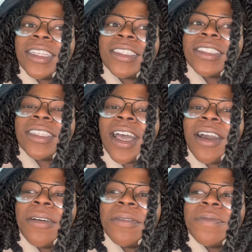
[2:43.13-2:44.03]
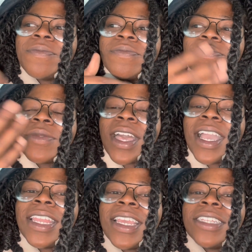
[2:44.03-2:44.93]
So,
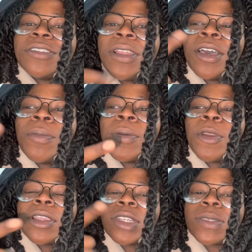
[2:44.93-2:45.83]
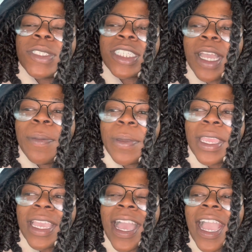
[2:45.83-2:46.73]
I did do a little bit more Christmas
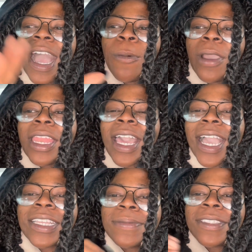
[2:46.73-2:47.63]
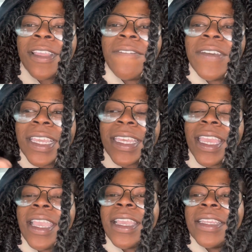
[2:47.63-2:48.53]
shopping. I went and I got some stuff for the
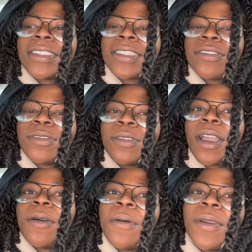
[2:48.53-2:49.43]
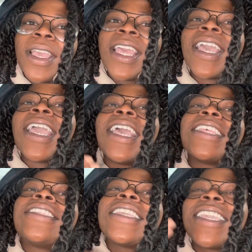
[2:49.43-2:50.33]
kids, because you know, it's
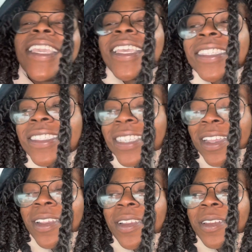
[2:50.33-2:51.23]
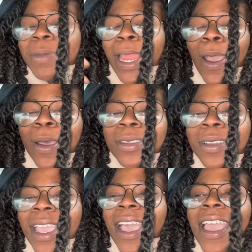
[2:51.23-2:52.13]
the kids' turn. But I also
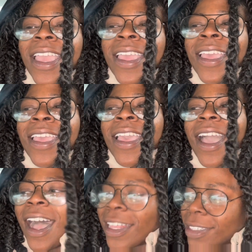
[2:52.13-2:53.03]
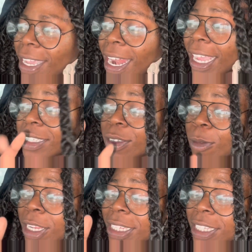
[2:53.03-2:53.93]
got like two
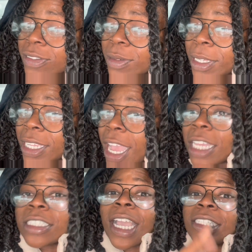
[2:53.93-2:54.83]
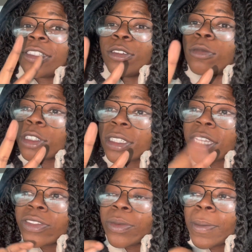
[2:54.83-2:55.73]
more things for me. I also got two more
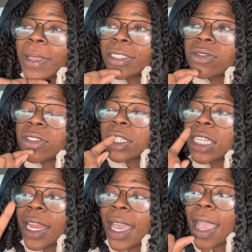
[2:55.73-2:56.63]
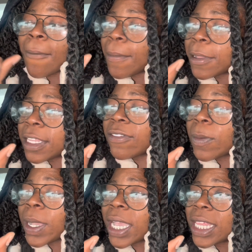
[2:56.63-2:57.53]
things for my best friend, and I got one more thing for
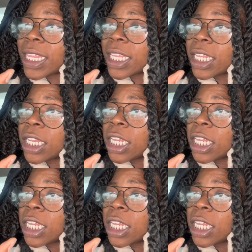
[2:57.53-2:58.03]
my cousin.